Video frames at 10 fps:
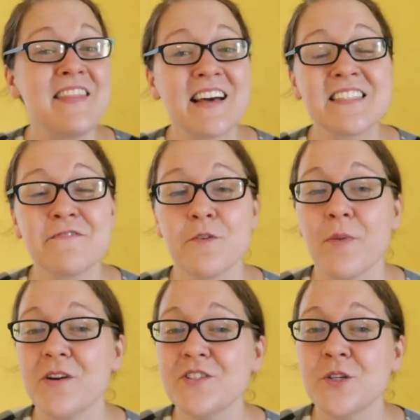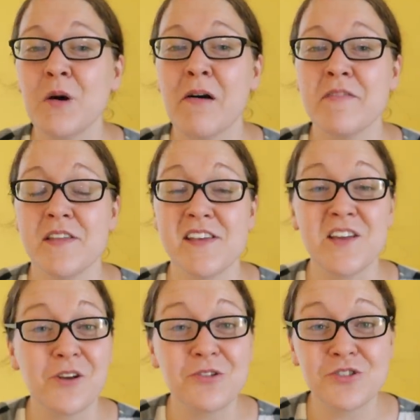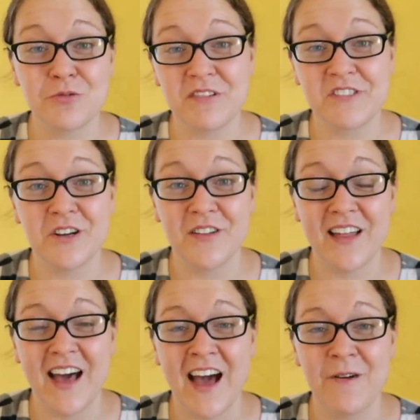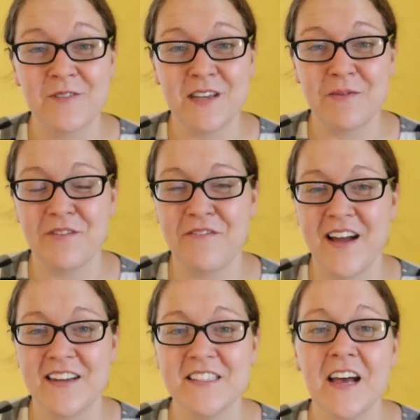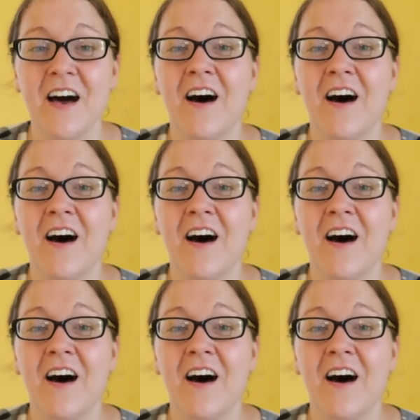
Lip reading: And that's it for part two of the huge thrift haul that I was able to find